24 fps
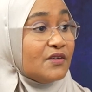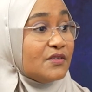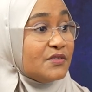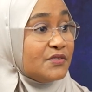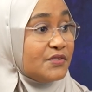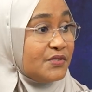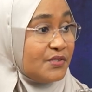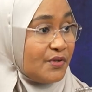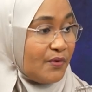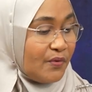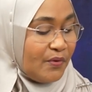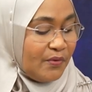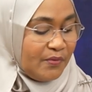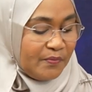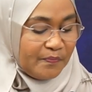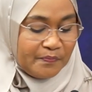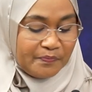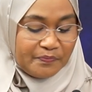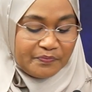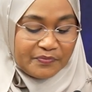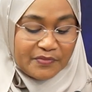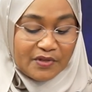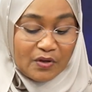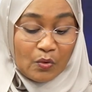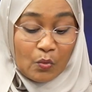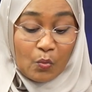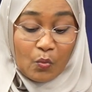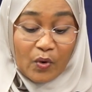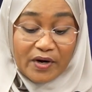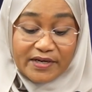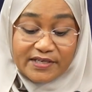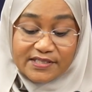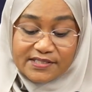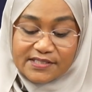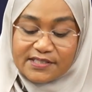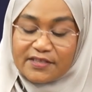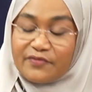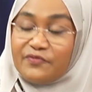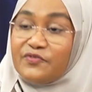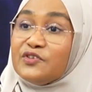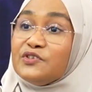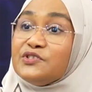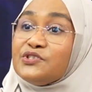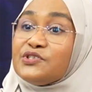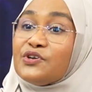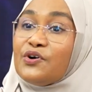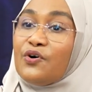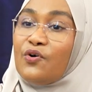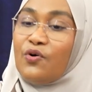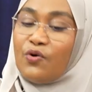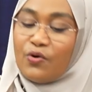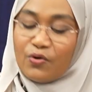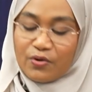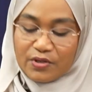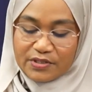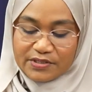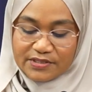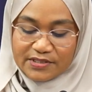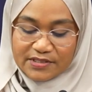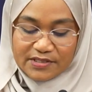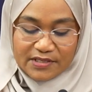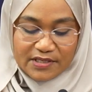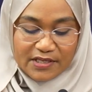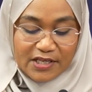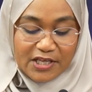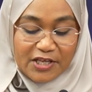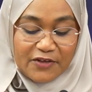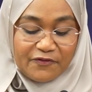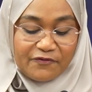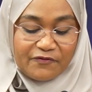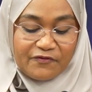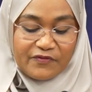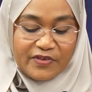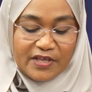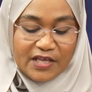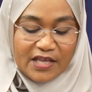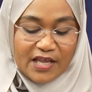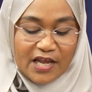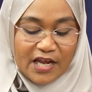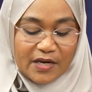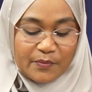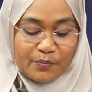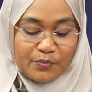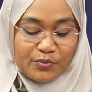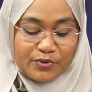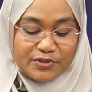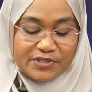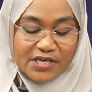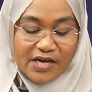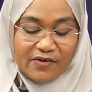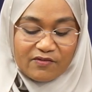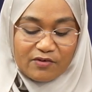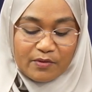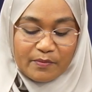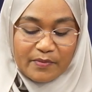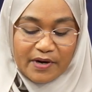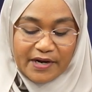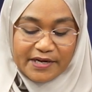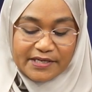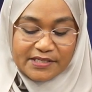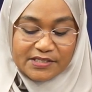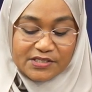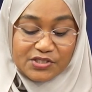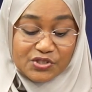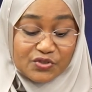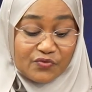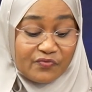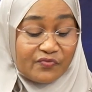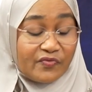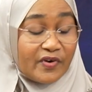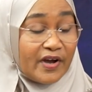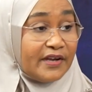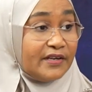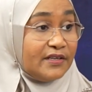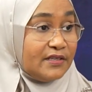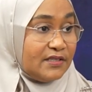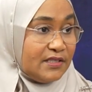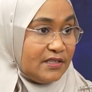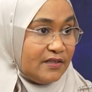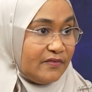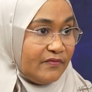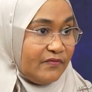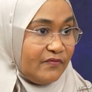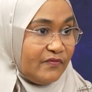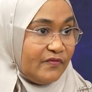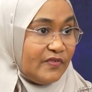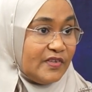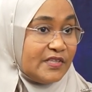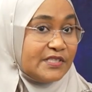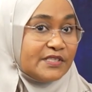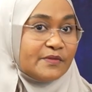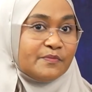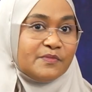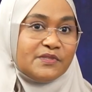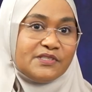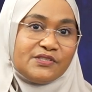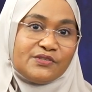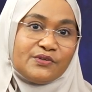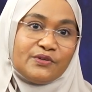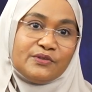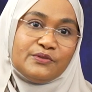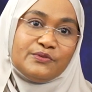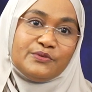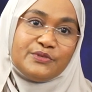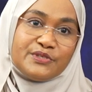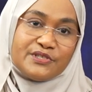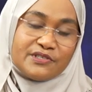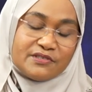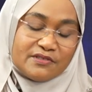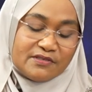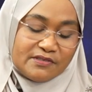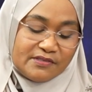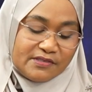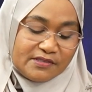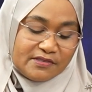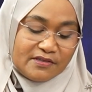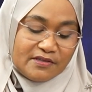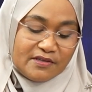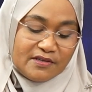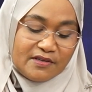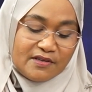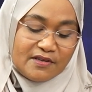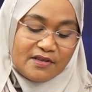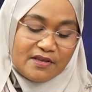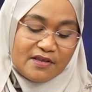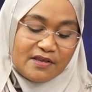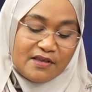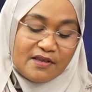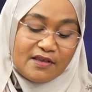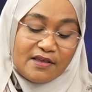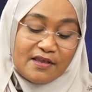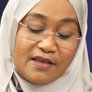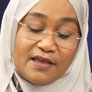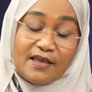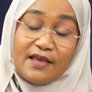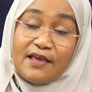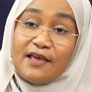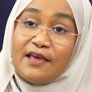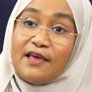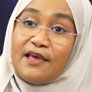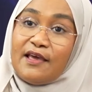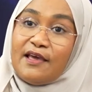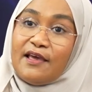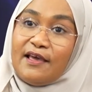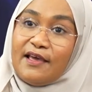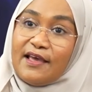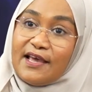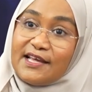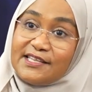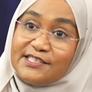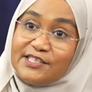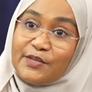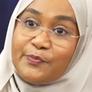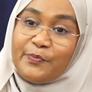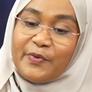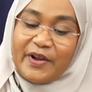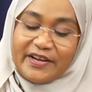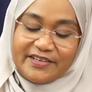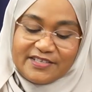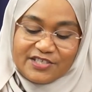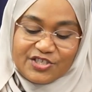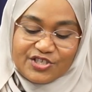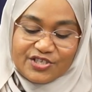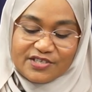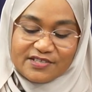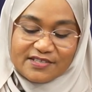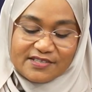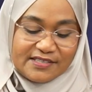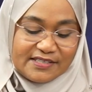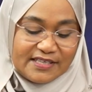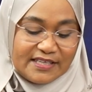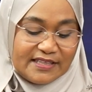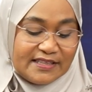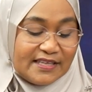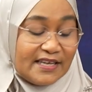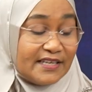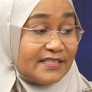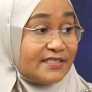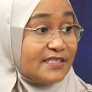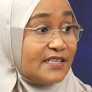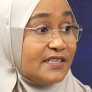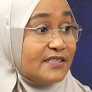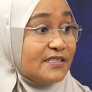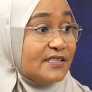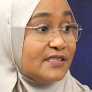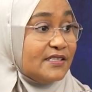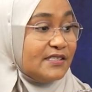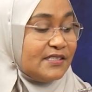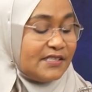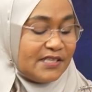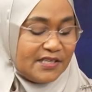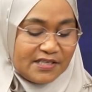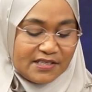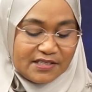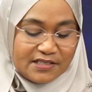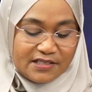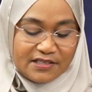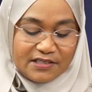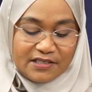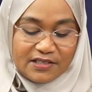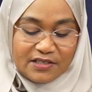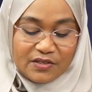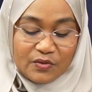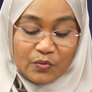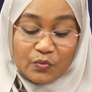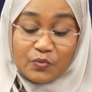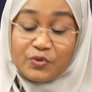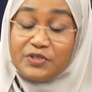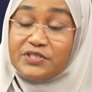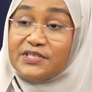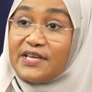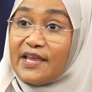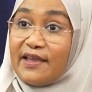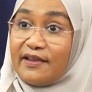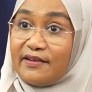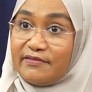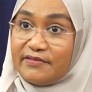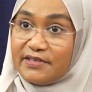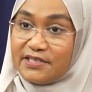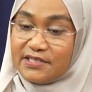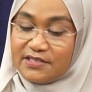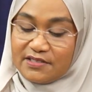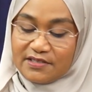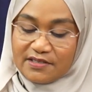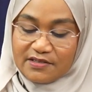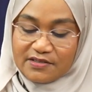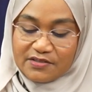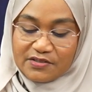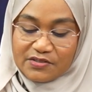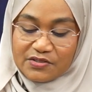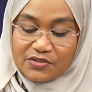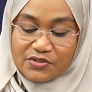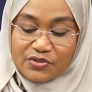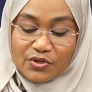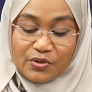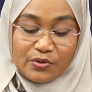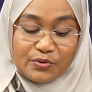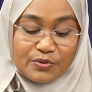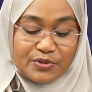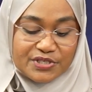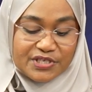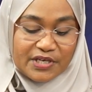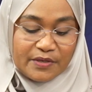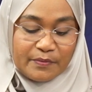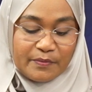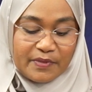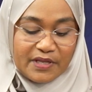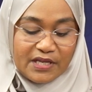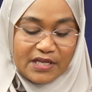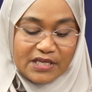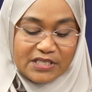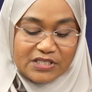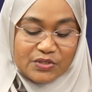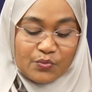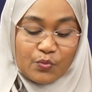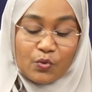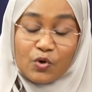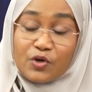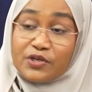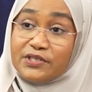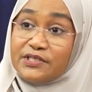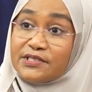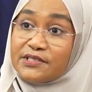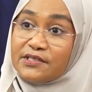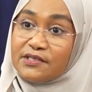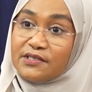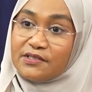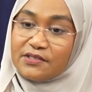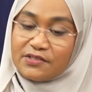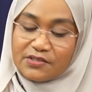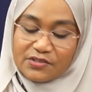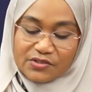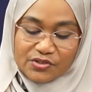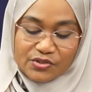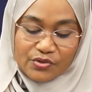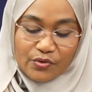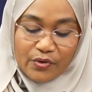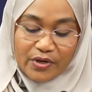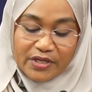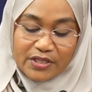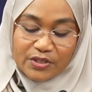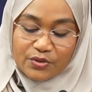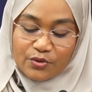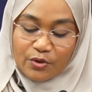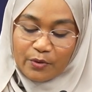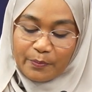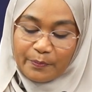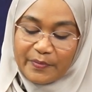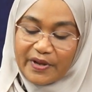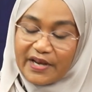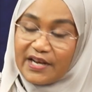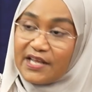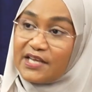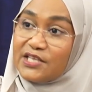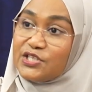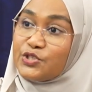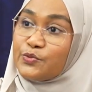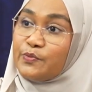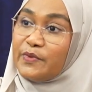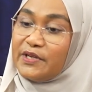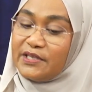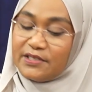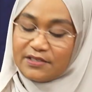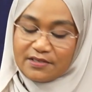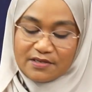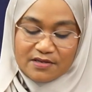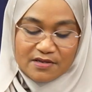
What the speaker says: So, what does the future hold if we can put our minds to finding feasible solutions? As the practitioners in the attendance here would agree, solution, be it water, soil crop management,